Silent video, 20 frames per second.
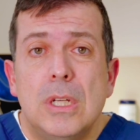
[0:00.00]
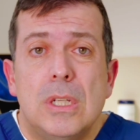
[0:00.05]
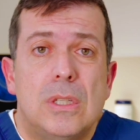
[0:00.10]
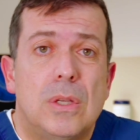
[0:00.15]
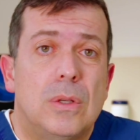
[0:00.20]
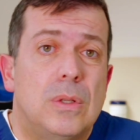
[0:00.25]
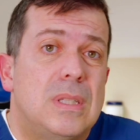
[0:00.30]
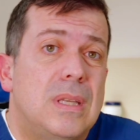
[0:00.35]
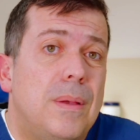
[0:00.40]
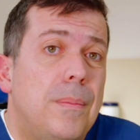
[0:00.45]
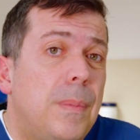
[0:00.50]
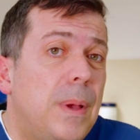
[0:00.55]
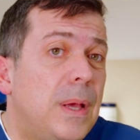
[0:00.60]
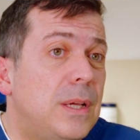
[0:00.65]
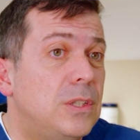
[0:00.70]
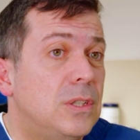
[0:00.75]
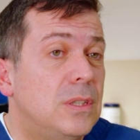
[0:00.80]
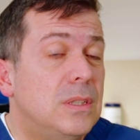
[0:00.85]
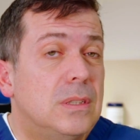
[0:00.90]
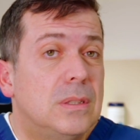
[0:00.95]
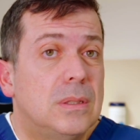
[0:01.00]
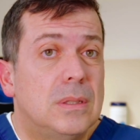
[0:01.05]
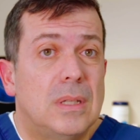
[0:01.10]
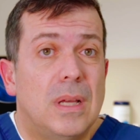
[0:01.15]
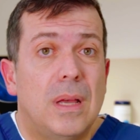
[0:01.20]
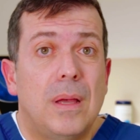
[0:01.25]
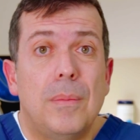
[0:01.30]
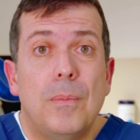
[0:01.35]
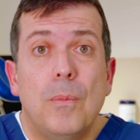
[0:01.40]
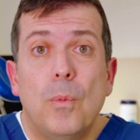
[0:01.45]
So some patients
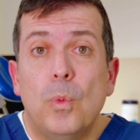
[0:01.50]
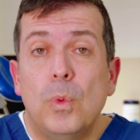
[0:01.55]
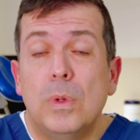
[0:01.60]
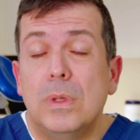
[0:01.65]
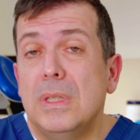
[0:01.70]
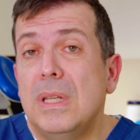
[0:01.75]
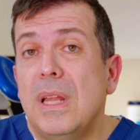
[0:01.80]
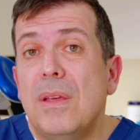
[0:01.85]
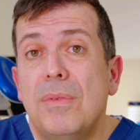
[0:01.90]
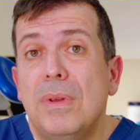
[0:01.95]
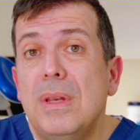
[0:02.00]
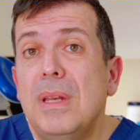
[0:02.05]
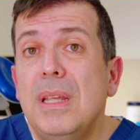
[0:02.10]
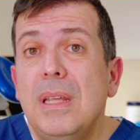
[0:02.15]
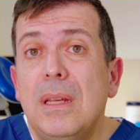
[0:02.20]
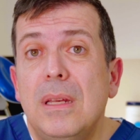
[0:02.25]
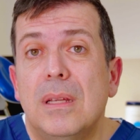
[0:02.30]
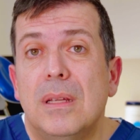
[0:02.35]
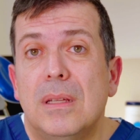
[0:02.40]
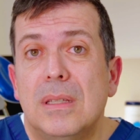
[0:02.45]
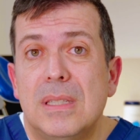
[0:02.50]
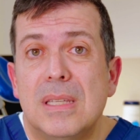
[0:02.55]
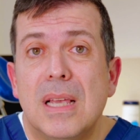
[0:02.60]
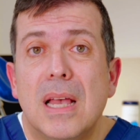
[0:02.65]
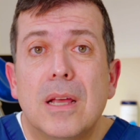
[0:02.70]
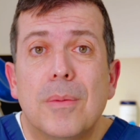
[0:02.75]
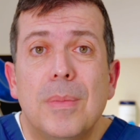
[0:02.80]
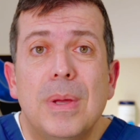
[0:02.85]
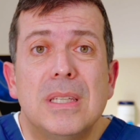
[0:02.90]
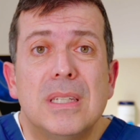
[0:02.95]
will never need
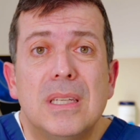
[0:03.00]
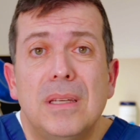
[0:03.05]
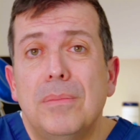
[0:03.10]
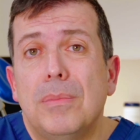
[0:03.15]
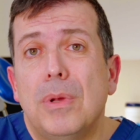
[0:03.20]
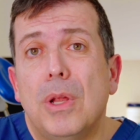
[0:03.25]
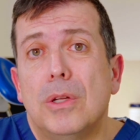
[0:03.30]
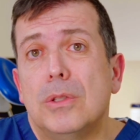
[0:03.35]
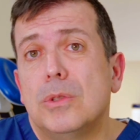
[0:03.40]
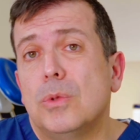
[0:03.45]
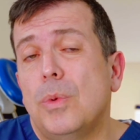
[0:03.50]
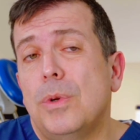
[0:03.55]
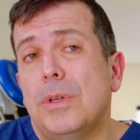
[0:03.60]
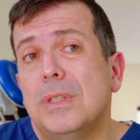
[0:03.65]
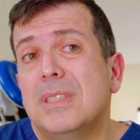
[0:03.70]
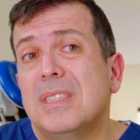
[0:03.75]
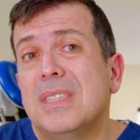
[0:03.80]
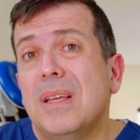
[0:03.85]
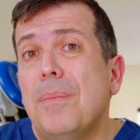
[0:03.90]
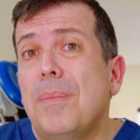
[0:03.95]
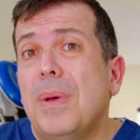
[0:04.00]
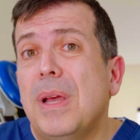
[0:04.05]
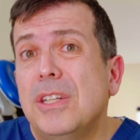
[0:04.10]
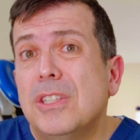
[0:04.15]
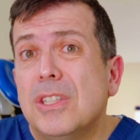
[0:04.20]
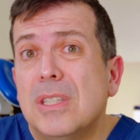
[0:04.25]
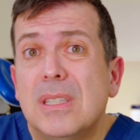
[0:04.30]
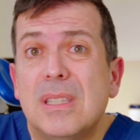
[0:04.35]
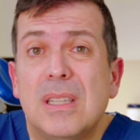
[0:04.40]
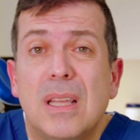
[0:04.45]
zygomatic implants, whereas some
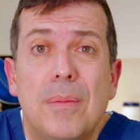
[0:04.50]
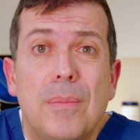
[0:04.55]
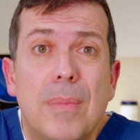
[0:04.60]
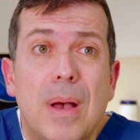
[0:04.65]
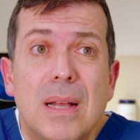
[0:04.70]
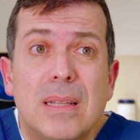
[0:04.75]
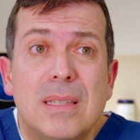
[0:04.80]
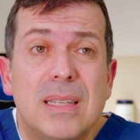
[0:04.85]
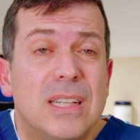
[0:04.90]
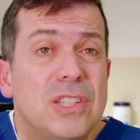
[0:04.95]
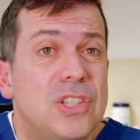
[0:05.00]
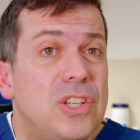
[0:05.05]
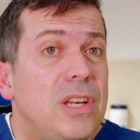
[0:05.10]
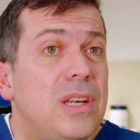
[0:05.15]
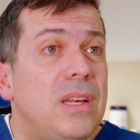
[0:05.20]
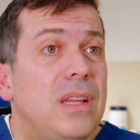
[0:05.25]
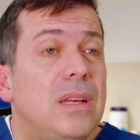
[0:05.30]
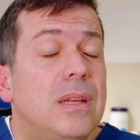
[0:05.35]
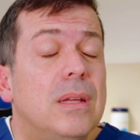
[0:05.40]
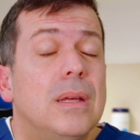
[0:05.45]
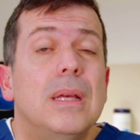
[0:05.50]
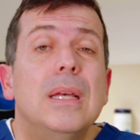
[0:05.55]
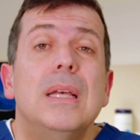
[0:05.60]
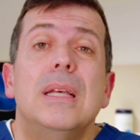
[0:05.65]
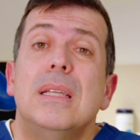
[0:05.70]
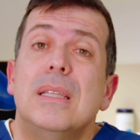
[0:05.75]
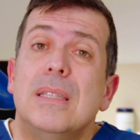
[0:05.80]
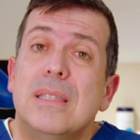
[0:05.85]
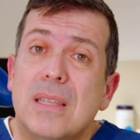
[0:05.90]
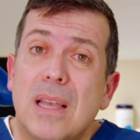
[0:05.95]
patients, they might actually need
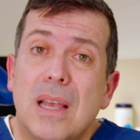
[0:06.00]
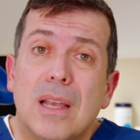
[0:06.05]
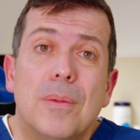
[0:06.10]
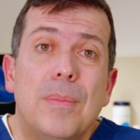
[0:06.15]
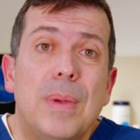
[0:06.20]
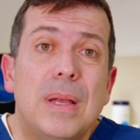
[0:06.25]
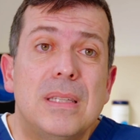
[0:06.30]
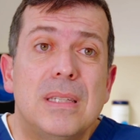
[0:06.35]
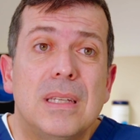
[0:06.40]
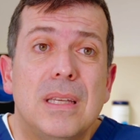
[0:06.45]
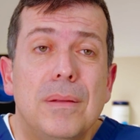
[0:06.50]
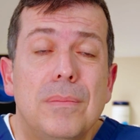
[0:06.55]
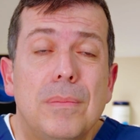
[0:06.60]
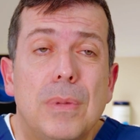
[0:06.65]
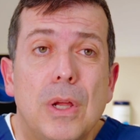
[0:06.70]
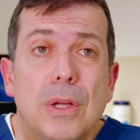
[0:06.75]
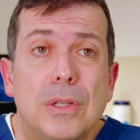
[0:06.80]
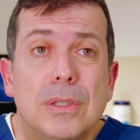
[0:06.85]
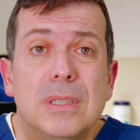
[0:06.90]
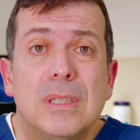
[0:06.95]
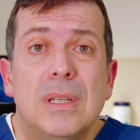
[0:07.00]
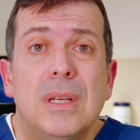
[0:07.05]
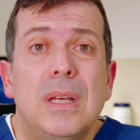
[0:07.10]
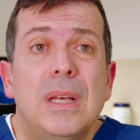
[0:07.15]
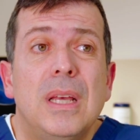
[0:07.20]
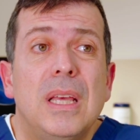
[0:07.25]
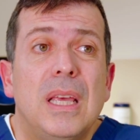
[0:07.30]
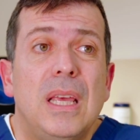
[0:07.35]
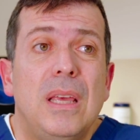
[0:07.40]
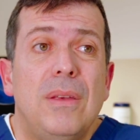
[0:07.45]
zygomatic implants,
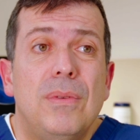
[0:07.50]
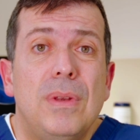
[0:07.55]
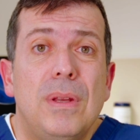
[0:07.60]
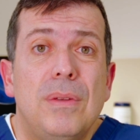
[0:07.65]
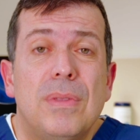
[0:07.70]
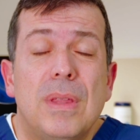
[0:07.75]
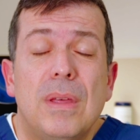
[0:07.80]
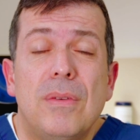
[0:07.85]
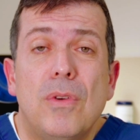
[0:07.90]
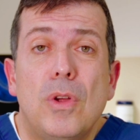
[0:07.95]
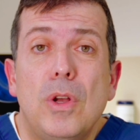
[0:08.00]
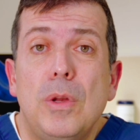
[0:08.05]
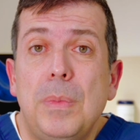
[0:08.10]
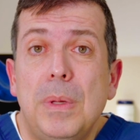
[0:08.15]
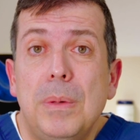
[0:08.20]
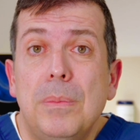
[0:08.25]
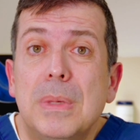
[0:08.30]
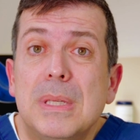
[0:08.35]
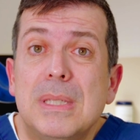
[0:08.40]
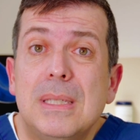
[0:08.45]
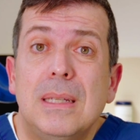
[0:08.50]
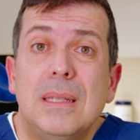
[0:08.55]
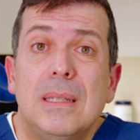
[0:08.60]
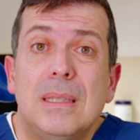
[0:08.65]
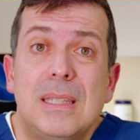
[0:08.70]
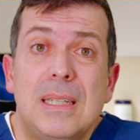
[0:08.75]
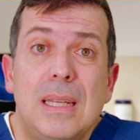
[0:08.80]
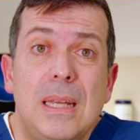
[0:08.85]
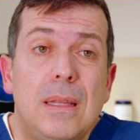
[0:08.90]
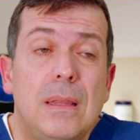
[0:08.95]
even if they've only been missing
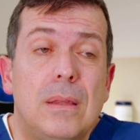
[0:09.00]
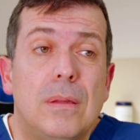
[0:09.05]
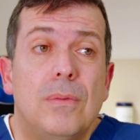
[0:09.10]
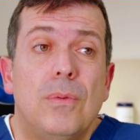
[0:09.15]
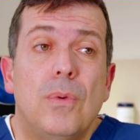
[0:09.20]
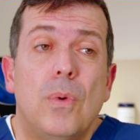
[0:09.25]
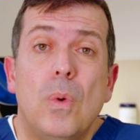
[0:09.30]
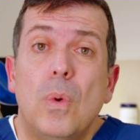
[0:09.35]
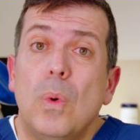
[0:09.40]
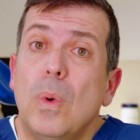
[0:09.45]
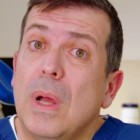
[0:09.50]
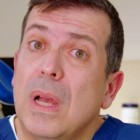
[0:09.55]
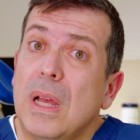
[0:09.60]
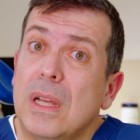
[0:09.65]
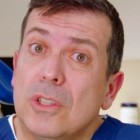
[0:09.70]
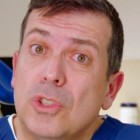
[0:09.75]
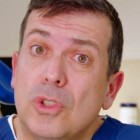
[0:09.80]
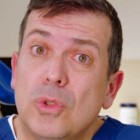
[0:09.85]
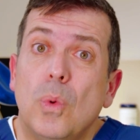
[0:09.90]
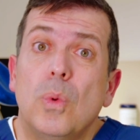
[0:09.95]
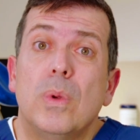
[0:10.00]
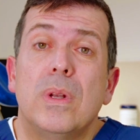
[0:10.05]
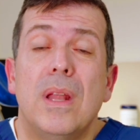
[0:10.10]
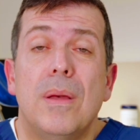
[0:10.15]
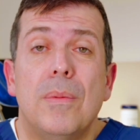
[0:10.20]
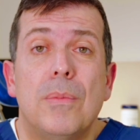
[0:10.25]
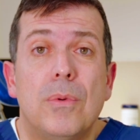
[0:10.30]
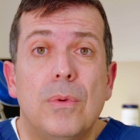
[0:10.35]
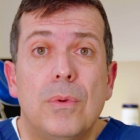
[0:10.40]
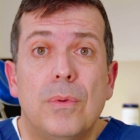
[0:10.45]
teeth for a short
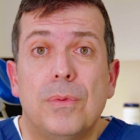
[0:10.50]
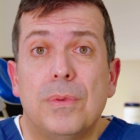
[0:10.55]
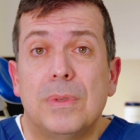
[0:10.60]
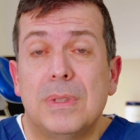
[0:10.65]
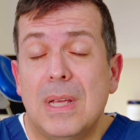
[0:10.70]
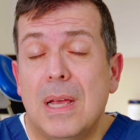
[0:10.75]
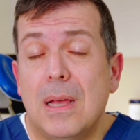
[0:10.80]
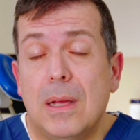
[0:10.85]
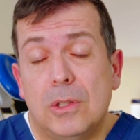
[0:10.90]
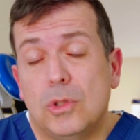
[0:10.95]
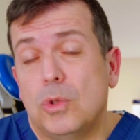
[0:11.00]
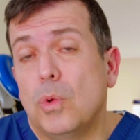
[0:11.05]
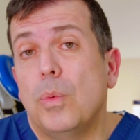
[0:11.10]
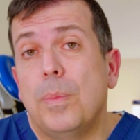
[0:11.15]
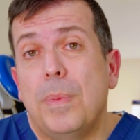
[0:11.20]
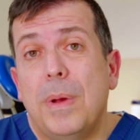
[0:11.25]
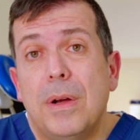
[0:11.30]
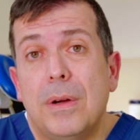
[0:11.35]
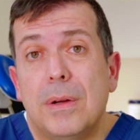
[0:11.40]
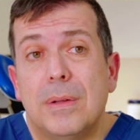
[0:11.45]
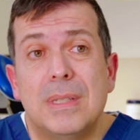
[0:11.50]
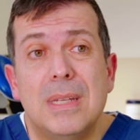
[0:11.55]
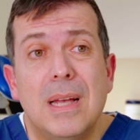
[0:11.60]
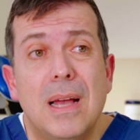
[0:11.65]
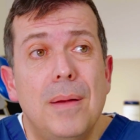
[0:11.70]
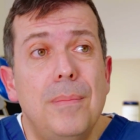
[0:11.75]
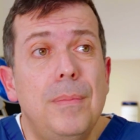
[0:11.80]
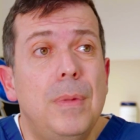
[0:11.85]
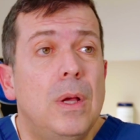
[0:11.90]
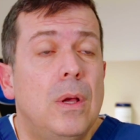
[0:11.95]
period of
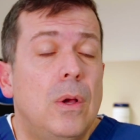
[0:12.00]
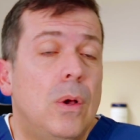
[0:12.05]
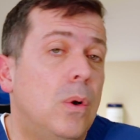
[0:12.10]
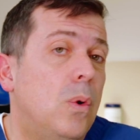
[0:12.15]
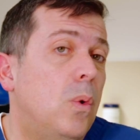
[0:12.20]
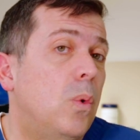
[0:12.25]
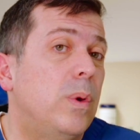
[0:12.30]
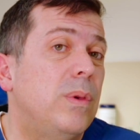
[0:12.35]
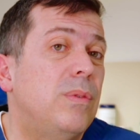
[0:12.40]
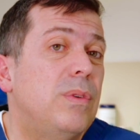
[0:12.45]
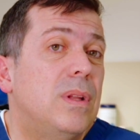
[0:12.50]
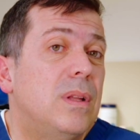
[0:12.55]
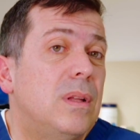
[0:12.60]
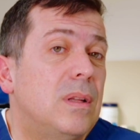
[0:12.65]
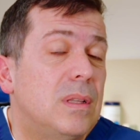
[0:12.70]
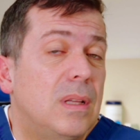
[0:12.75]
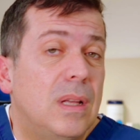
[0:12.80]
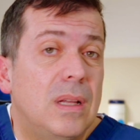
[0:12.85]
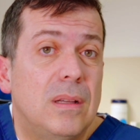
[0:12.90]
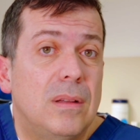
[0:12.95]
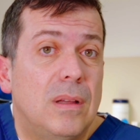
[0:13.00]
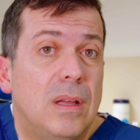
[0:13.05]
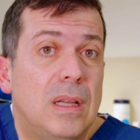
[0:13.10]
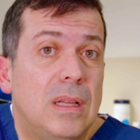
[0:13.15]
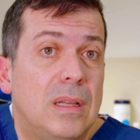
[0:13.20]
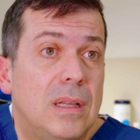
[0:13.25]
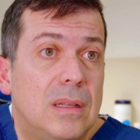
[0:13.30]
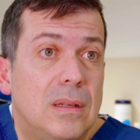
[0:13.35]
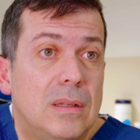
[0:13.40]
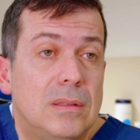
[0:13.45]
time, or even
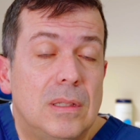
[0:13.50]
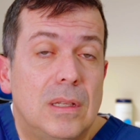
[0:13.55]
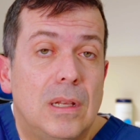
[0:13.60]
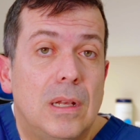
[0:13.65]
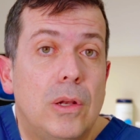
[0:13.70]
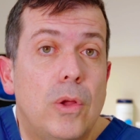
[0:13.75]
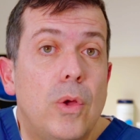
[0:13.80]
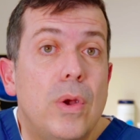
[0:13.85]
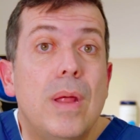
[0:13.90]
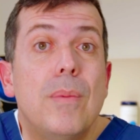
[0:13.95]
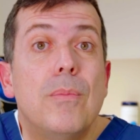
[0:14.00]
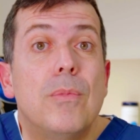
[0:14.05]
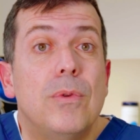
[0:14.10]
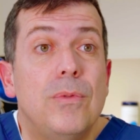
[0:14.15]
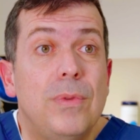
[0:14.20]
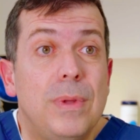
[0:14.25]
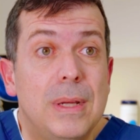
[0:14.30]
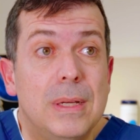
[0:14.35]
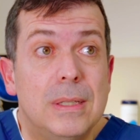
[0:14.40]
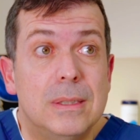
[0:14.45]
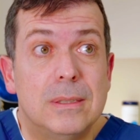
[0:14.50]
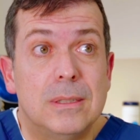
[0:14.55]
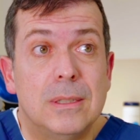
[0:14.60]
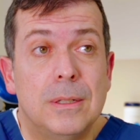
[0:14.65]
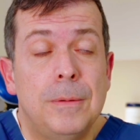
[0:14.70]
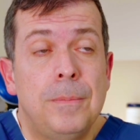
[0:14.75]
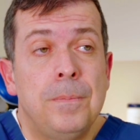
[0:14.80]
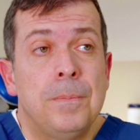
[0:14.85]
a low number of years.